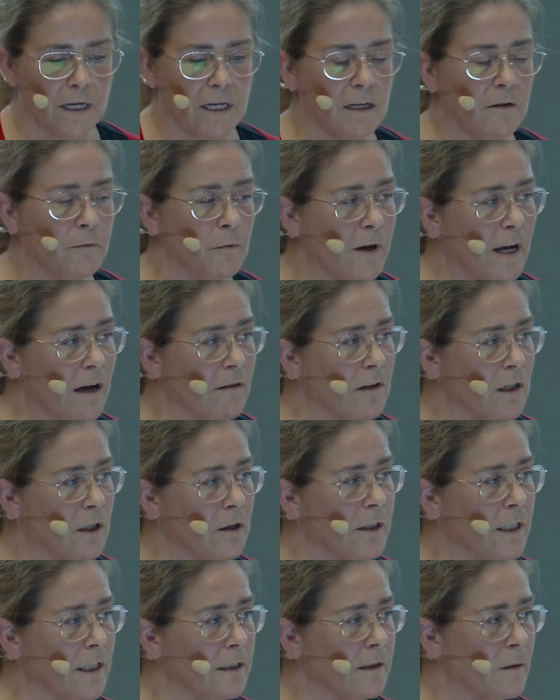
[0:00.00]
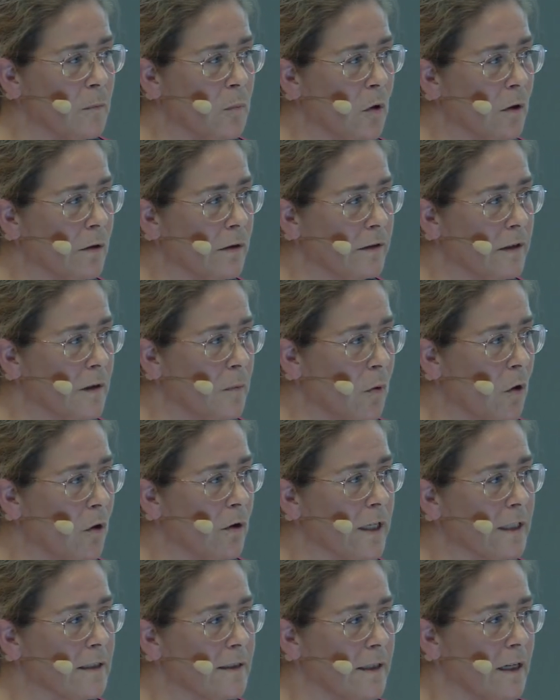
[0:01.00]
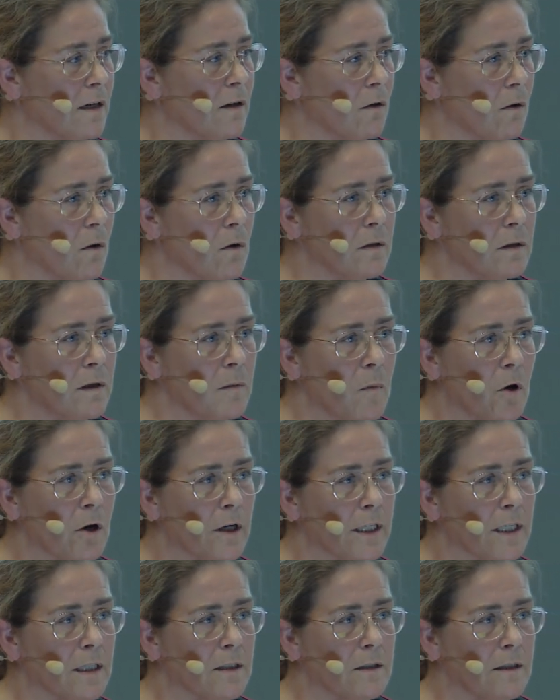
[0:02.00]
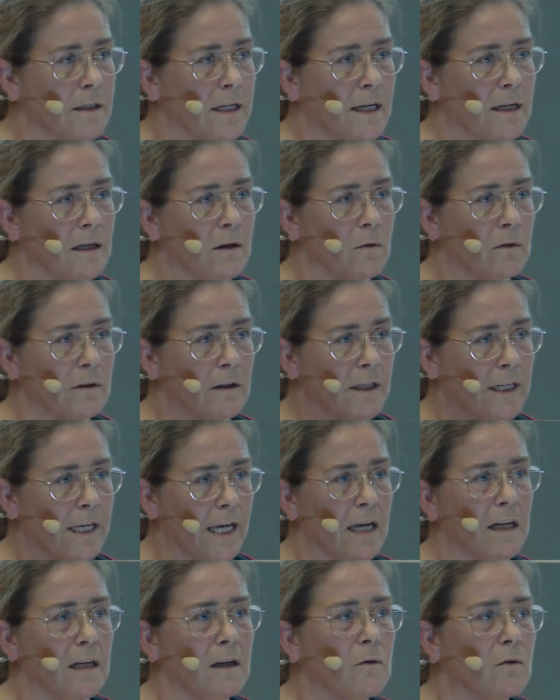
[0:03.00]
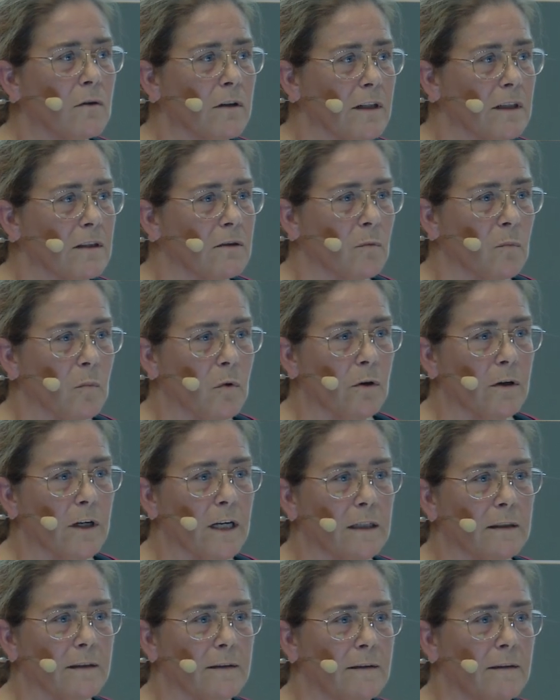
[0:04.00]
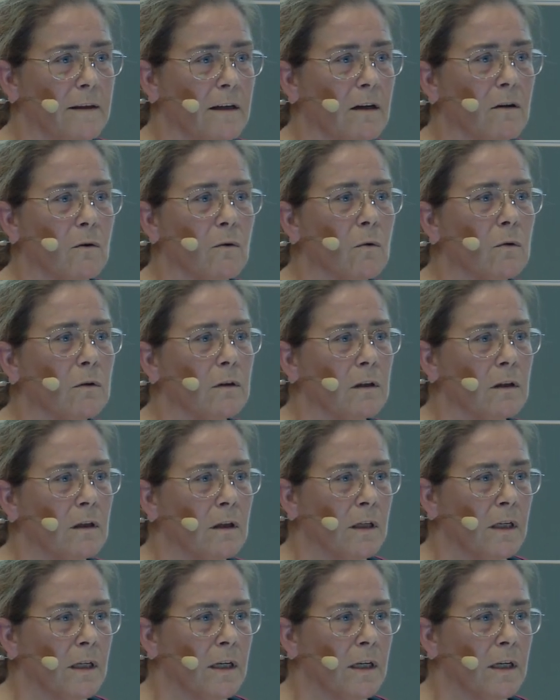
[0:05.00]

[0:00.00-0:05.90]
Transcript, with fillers: If we have a look at the products that are on the market today or the categories of product, they are all